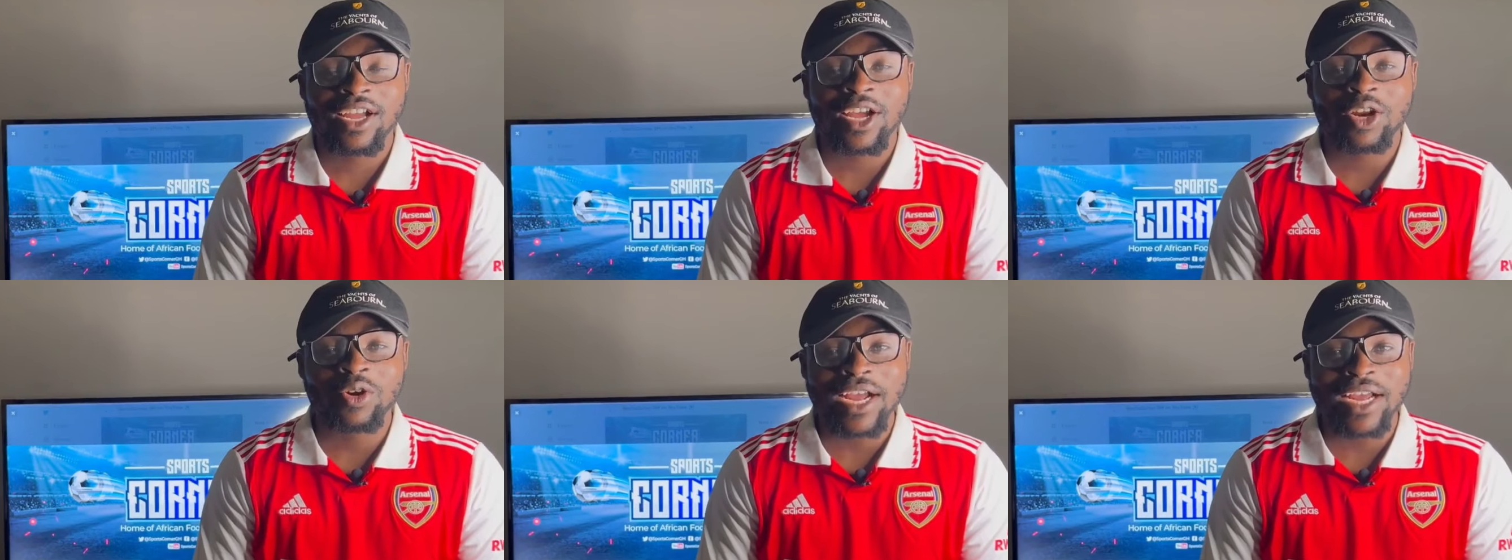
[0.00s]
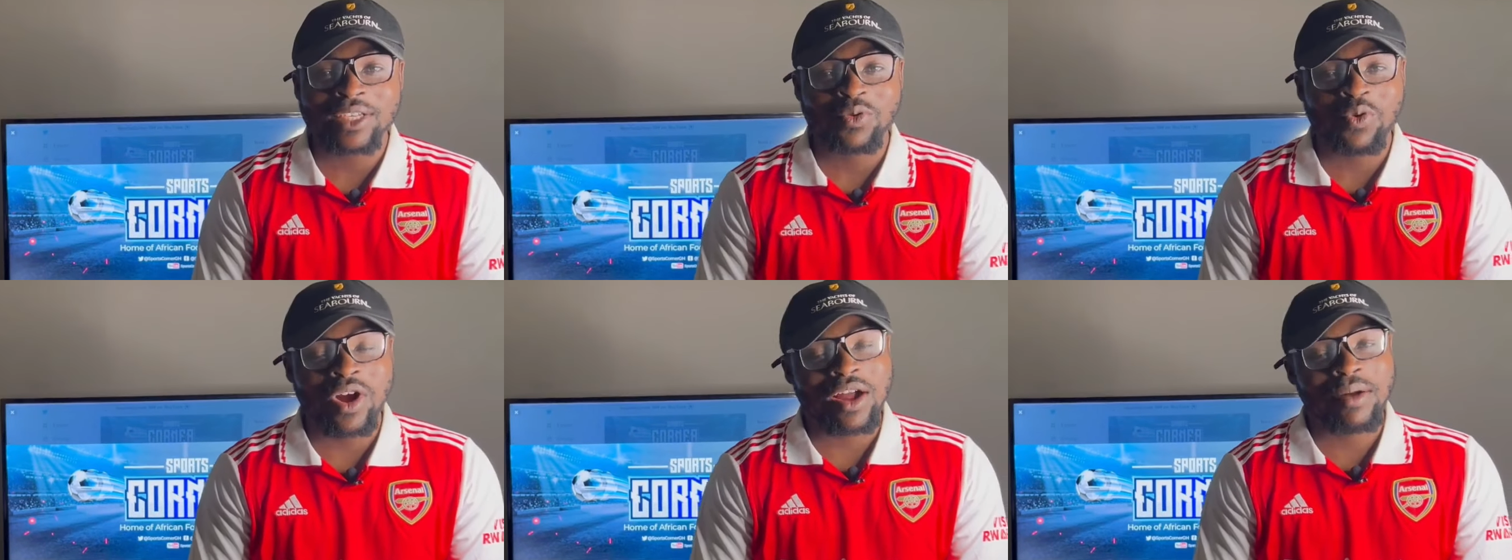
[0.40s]
Hello
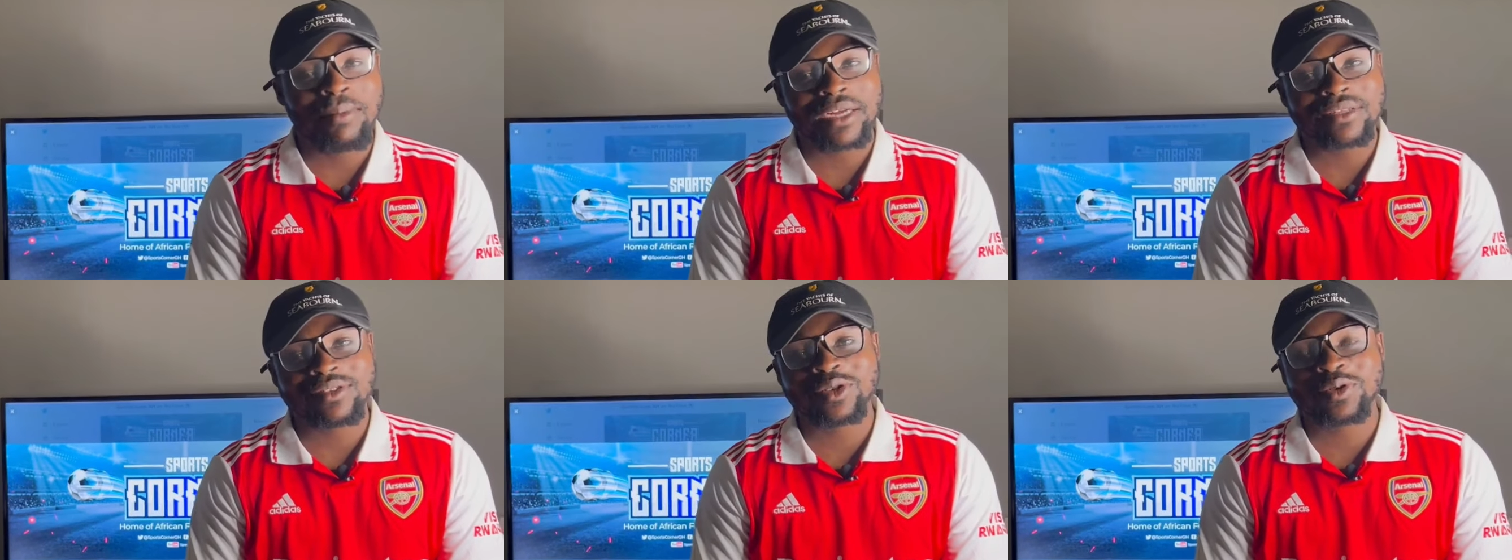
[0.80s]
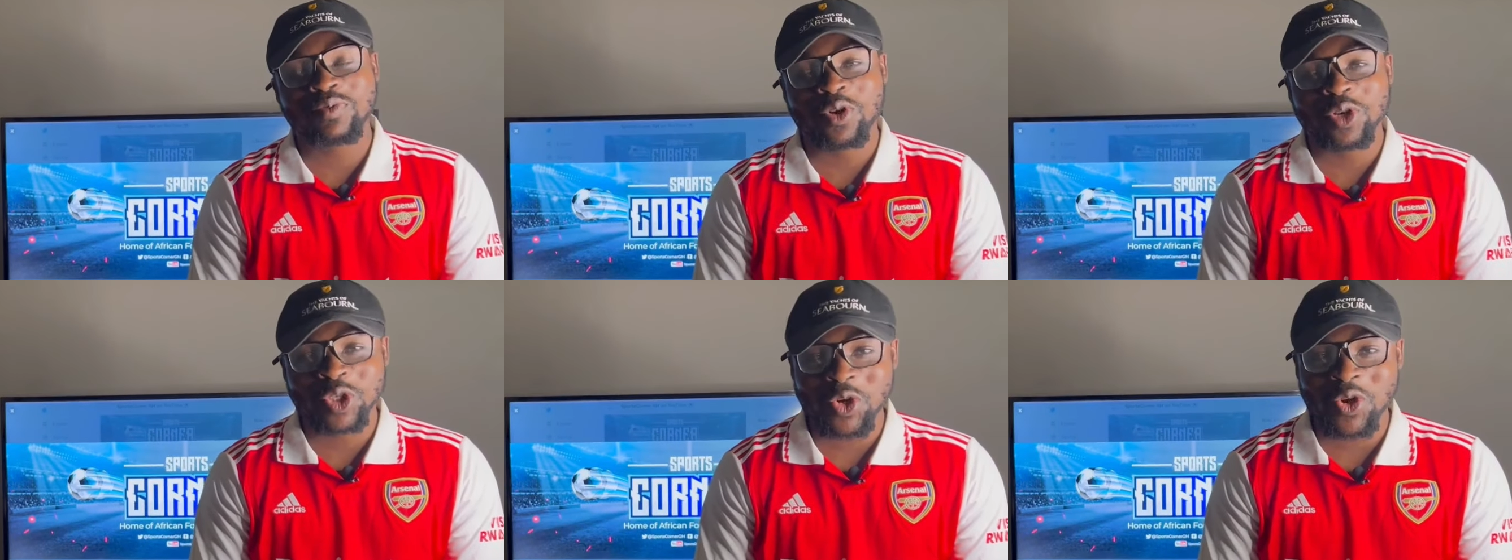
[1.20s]
guys, welcome back to
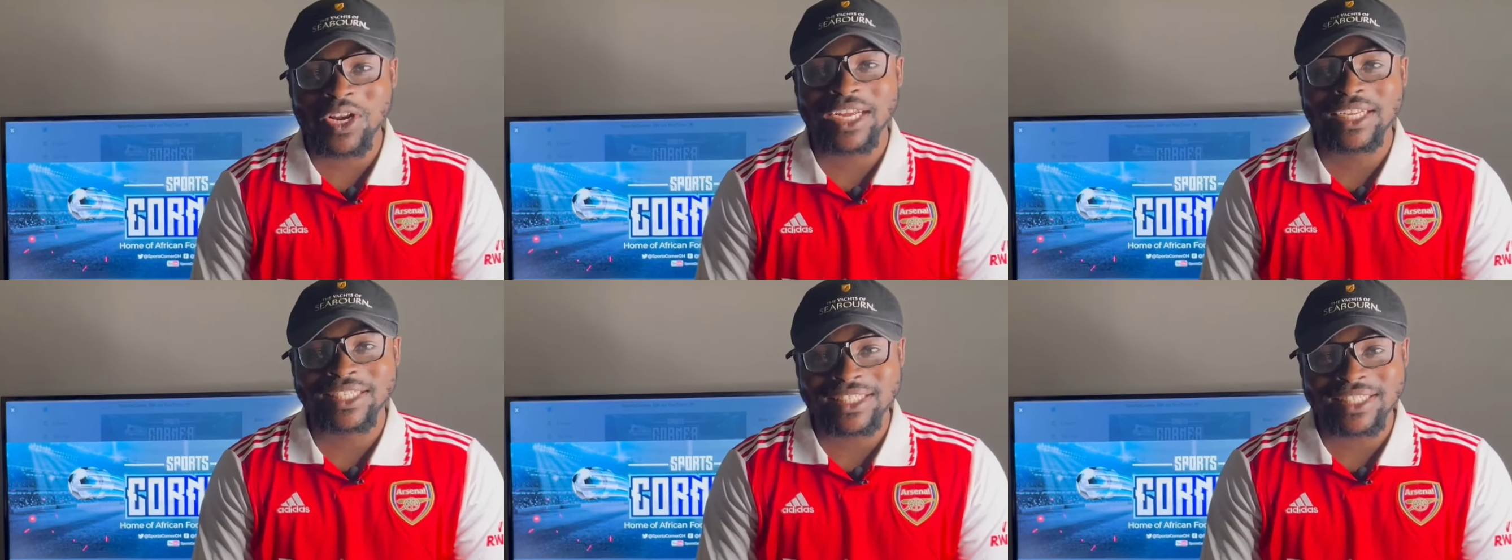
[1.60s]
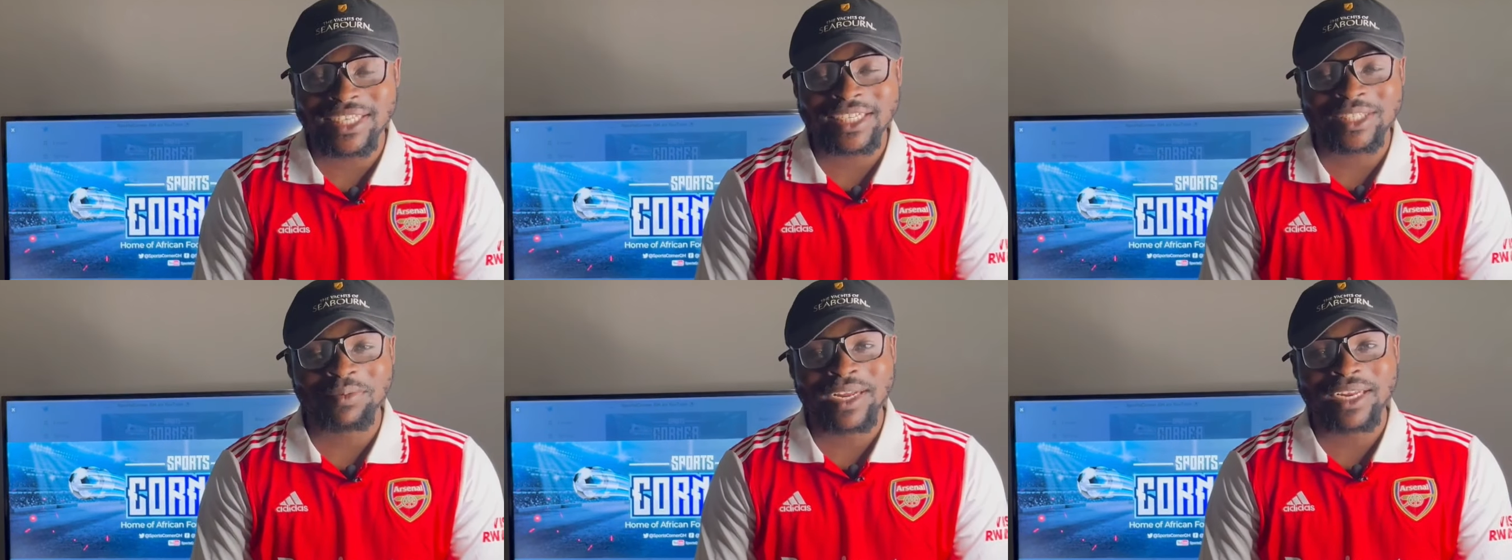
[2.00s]
Sports Corner G
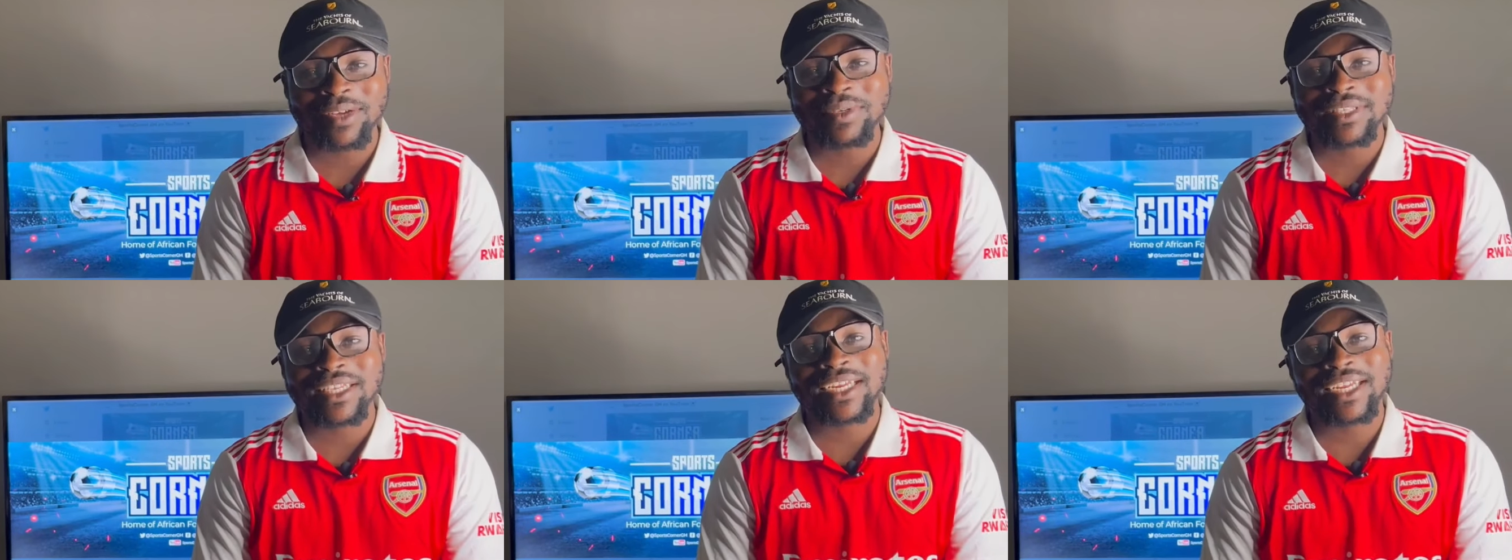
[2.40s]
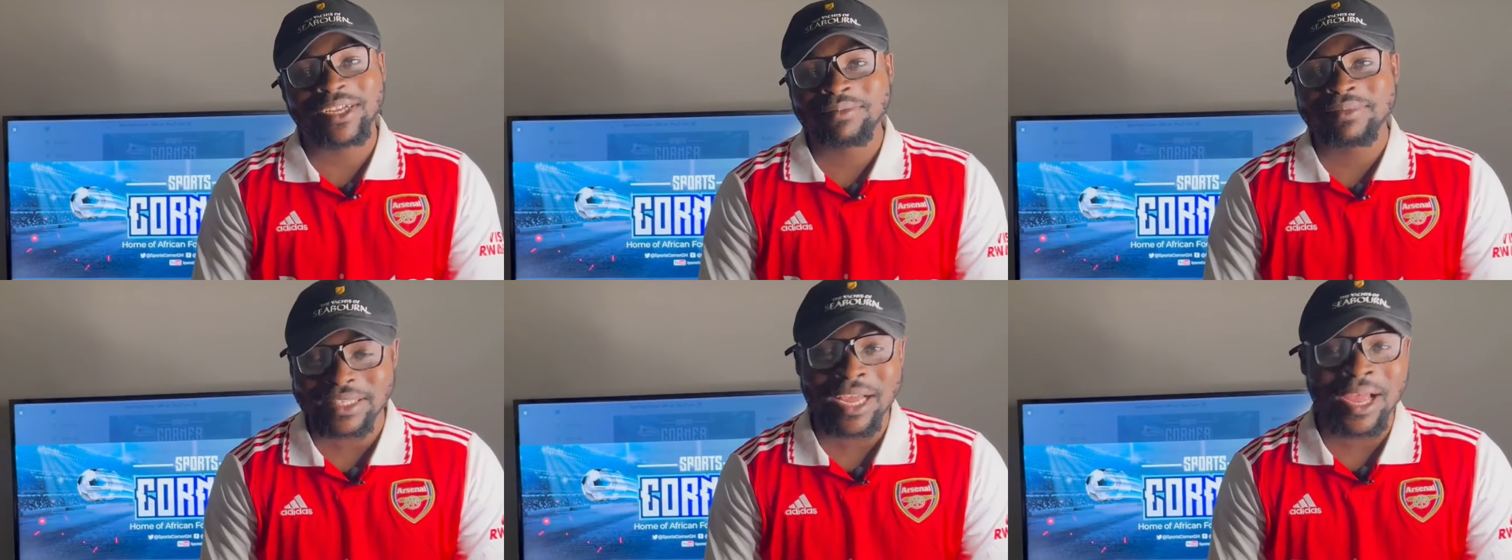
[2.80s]
H. My name is Adam.